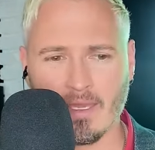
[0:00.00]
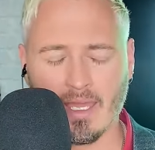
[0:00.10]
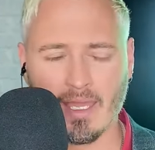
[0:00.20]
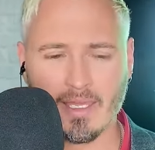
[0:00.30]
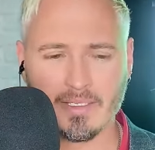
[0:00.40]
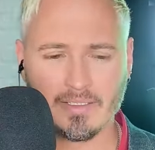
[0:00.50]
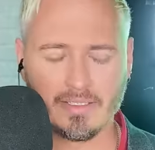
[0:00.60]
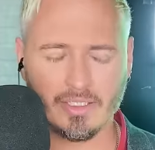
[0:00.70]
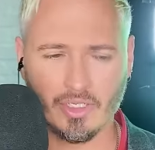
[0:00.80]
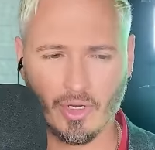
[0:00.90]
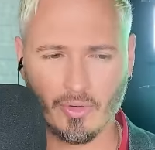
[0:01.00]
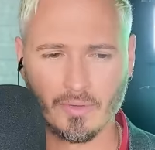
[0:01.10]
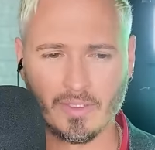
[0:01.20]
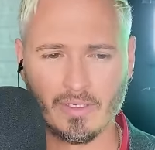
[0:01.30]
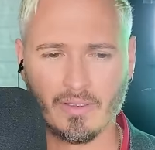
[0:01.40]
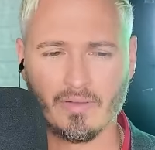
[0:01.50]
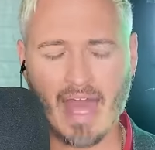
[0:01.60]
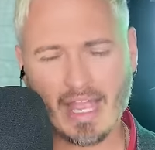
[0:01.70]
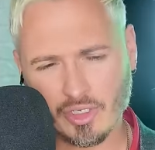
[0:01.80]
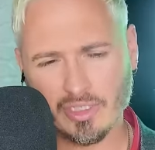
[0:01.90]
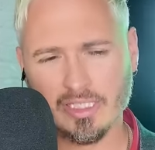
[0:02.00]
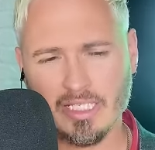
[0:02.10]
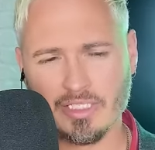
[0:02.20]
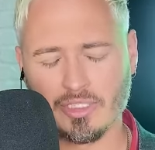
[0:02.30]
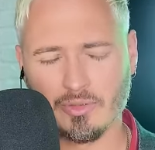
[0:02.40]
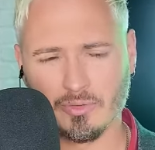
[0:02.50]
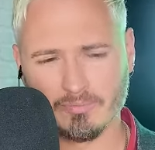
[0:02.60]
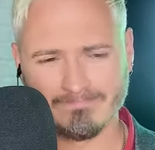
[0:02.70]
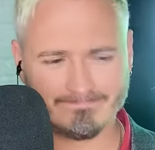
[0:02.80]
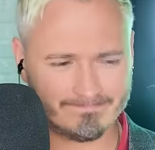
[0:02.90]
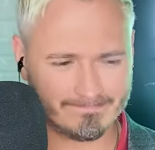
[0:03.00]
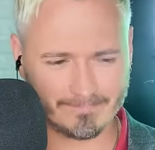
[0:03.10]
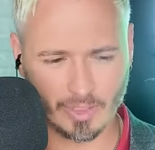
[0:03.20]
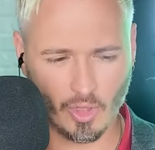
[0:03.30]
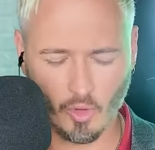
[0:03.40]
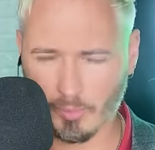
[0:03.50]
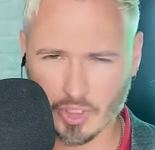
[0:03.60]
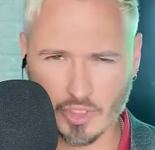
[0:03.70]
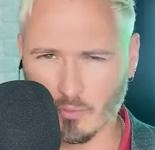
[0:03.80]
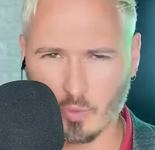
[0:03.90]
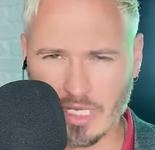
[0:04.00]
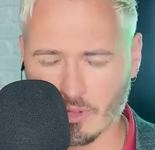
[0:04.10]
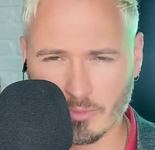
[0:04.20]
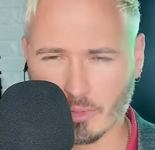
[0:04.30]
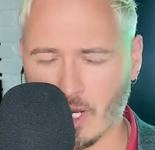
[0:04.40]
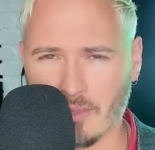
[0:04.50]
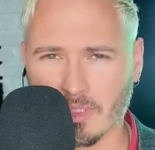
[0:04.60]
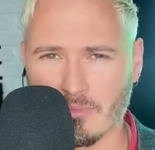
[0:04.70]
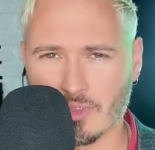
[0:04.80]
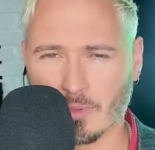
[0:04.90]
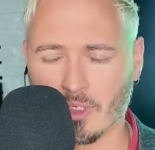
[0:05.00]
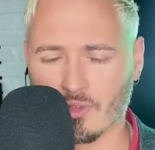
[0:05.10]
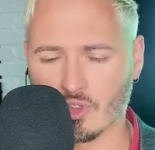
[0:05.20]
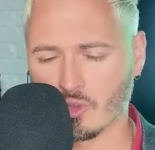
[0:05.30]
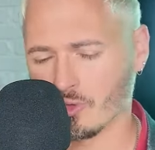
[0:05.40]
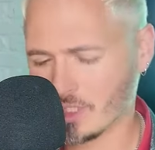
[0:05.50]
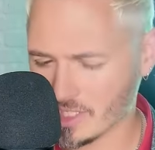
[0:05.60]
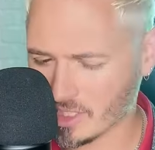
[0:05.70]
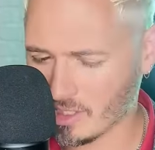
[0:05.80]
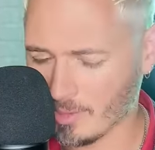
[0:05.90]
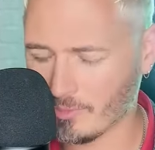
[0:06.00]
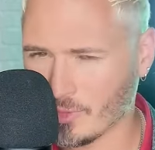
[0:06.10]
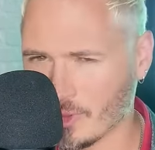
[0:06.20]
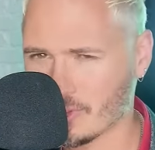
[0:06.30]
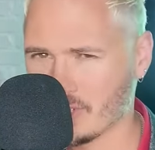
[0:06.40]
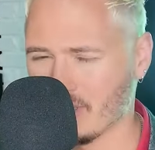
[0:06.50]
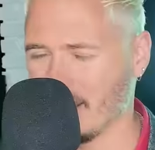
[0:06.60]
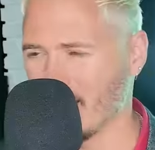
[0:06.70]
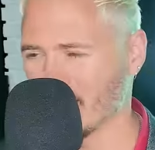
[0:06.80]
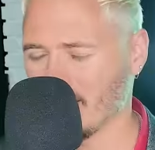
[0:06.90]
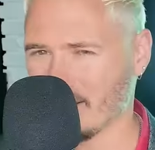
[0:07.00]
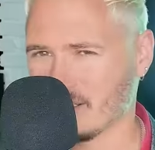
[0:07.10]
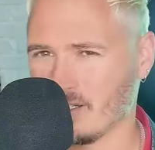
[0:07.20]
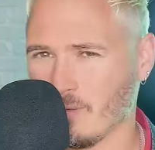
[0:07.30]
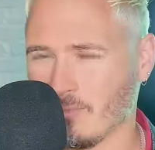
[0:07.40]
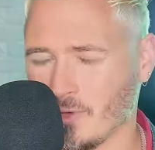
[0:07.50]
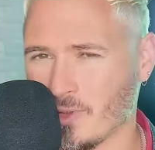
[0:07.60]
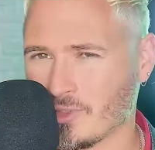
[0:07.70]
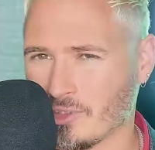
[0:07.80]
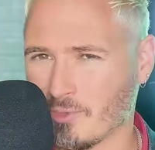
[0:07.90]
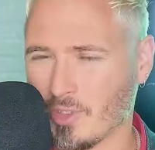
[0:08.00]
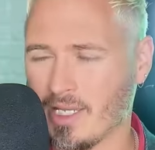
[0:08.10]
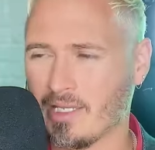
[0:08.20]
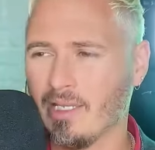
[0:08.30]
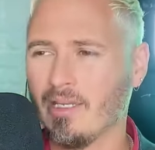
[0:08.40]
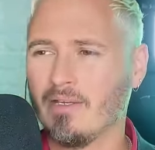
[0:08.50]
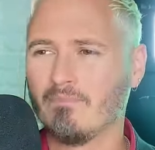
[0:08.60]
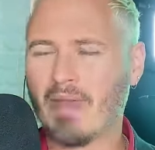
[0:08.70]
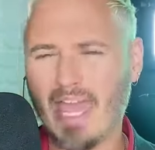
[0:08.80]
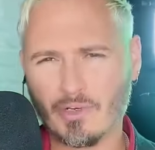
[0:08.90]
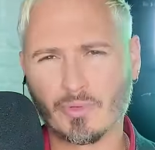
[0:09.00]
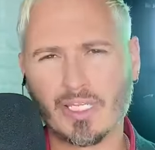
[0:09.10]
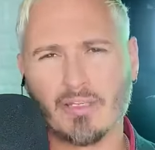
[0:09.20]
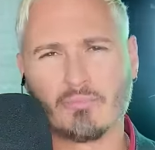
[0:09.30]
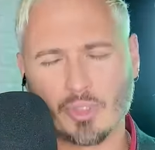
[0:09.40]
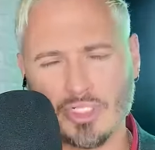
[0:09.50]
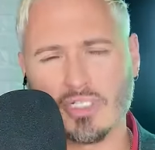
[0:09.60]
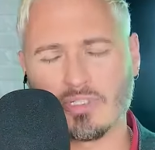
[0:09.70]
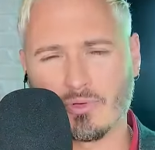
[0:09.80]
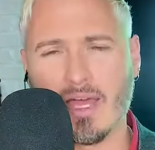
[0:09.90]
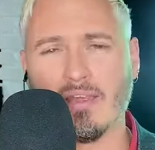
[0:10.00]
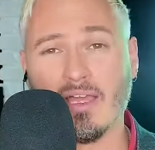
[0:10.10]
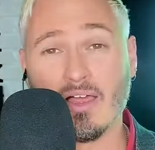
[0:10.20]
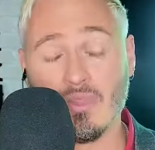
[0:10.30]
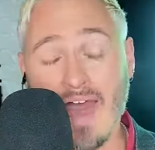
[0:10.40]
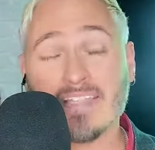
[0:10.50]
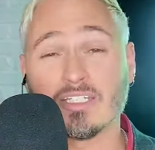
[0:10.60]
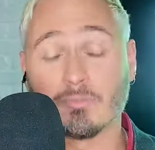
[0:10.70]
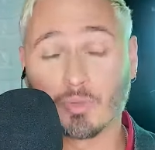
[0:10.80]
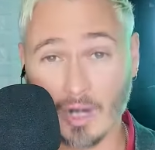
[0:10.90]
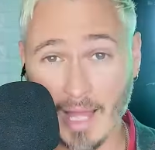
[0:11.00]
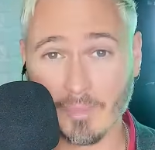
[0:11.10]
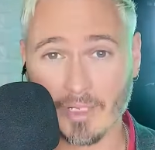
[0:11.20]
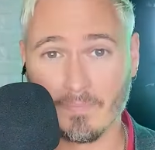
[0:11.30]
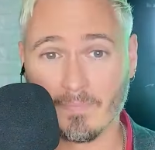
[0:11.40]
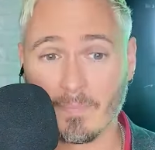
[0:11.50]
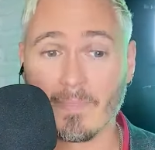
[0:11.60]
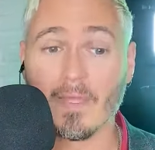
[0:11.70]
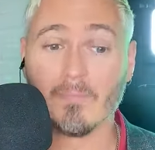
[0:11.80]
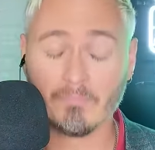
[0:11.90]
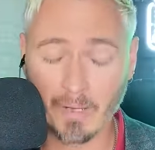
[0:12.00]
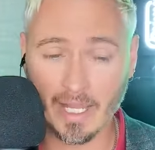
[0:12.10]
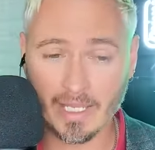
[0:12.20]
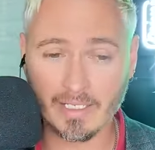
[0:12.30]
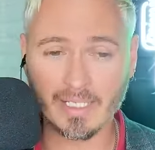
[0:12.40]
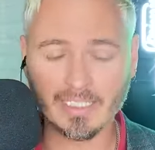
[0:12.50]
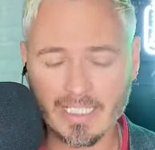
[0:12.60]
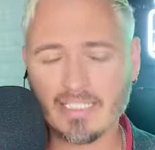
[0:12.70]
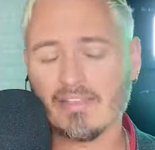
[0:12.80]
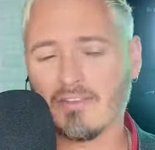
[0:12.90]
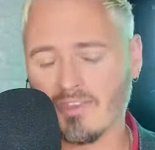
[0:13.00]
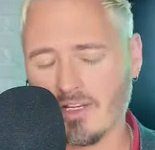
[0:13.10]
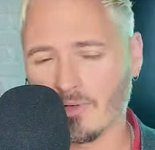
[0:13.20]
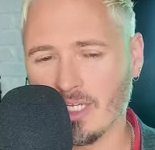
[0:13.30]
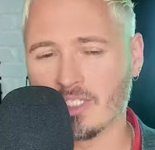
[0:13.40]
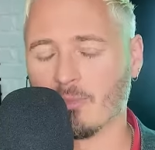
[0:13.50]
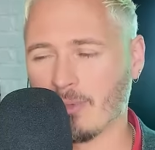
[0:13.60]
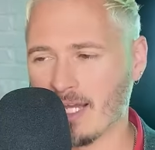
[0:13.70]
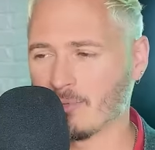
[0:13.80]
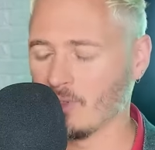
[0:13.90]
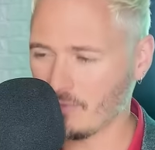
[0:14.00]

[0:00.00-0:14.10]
And, you know, that could lead to a whole bunch of weird problems where the truth doesn't come first and honesty doesn't come first. It's more like pandering and preaching to the crowd. That's a problem, but at least in theory, it's more possible.